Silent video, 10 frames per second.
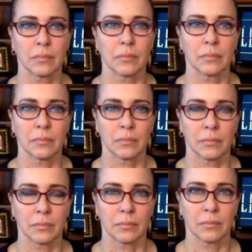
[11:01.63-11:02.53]

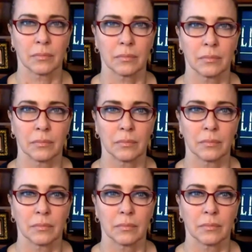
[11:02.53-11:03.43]

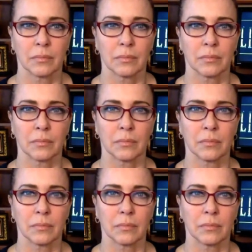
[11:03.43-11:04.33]

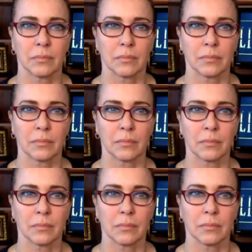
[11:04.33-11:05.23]

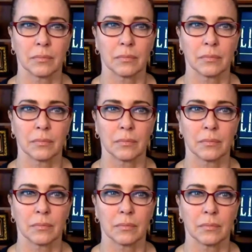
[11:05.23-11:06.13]

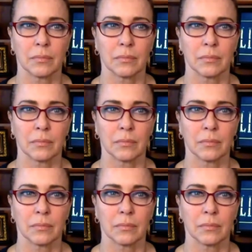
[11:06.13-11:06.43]
The person shown says nothing.